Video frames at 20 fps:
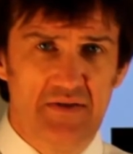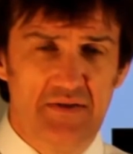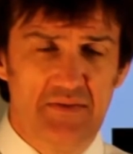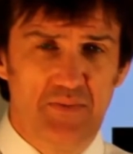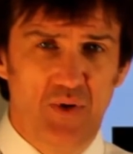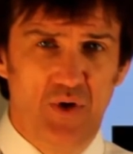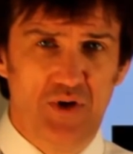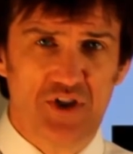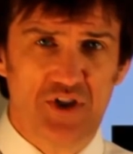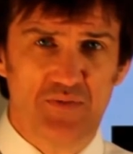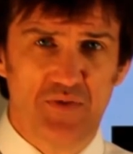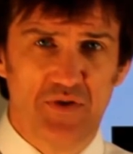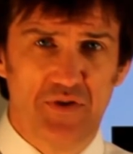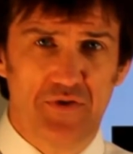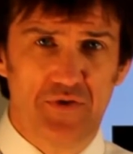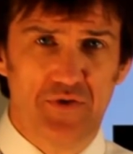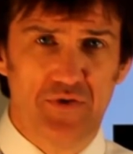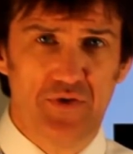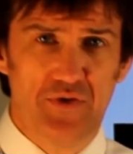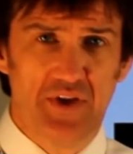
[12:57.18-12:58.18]
possible
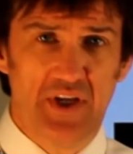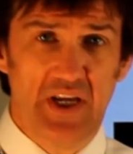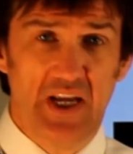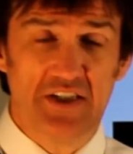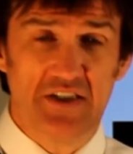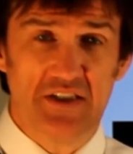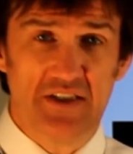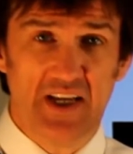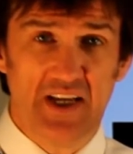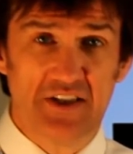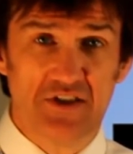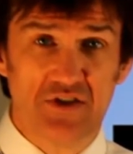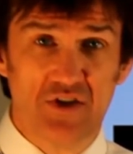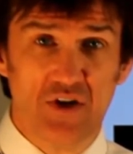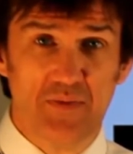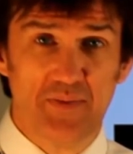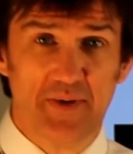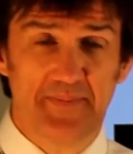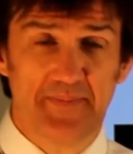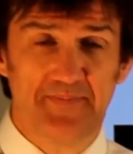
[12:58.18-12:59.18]
through the Agent
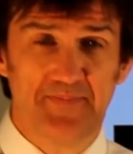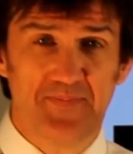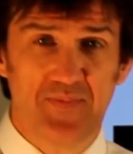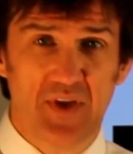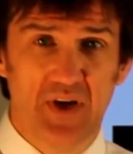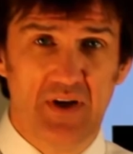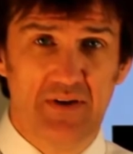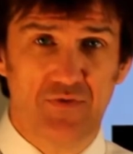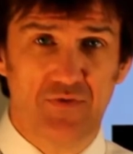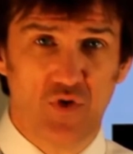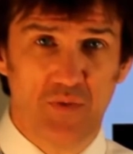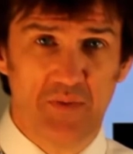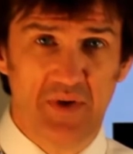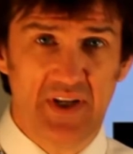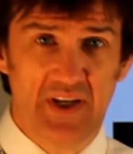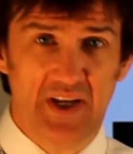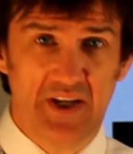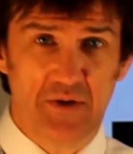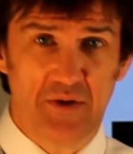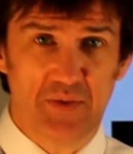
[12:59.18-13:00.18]
Desktop,
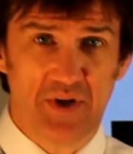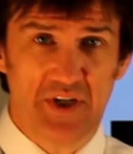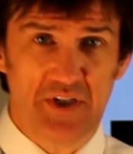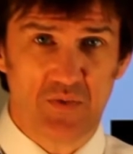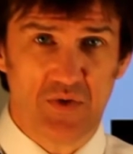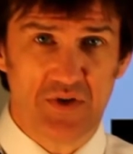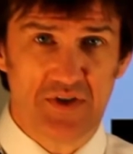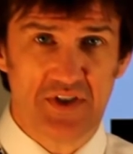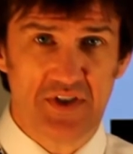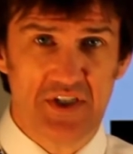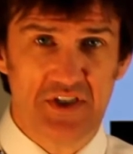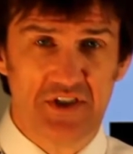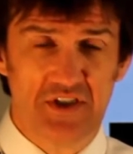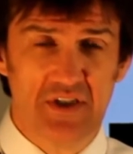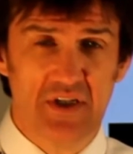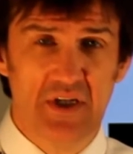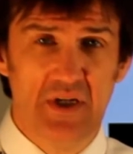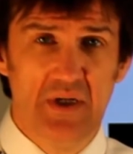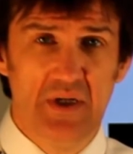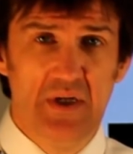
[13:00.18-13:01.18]
formerly Enterprise
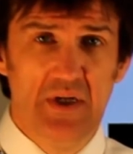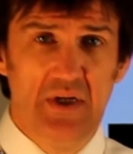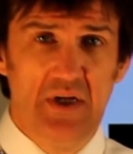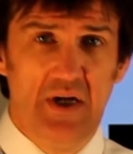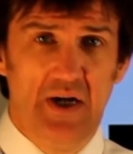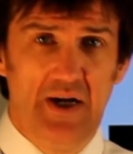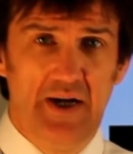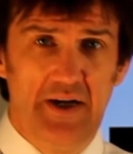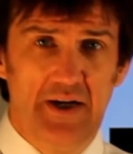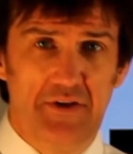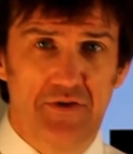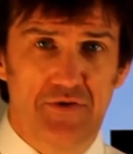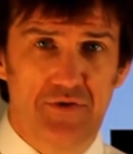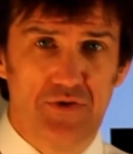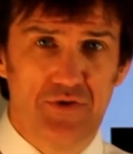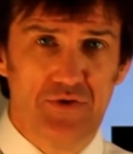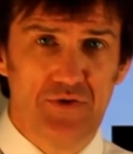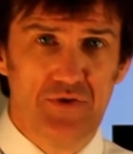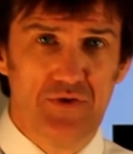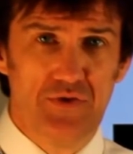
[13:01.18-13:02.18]
Workstation,
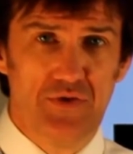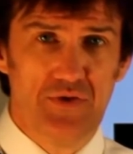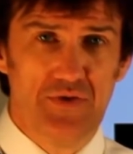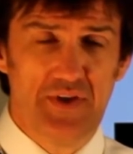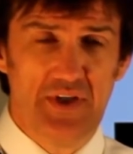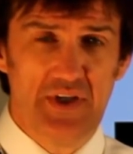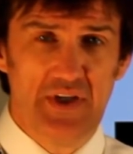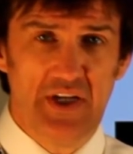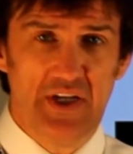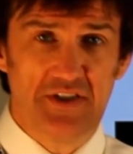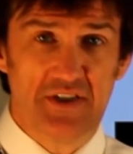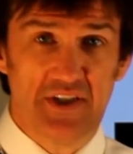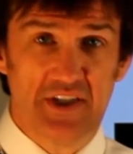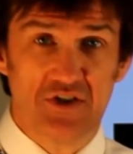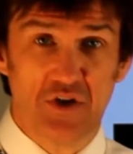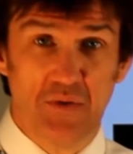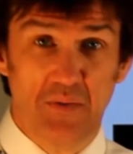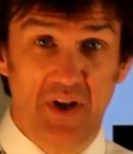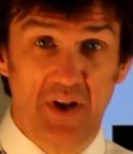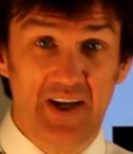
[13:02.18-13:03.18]
through the Agent
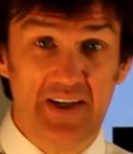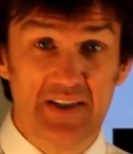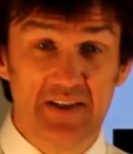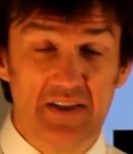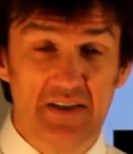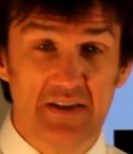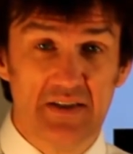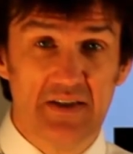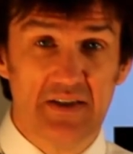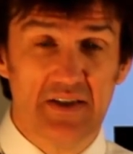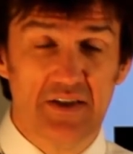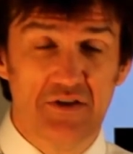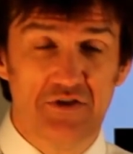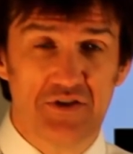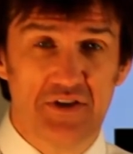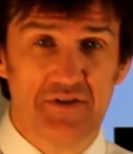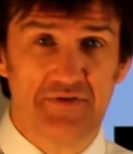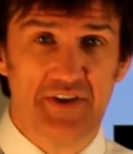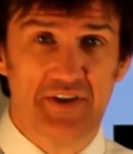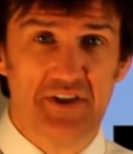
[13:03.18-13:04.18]
Desktop Lite
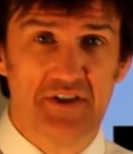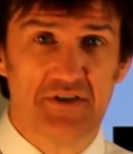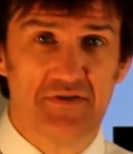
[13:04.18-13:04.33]
user interface,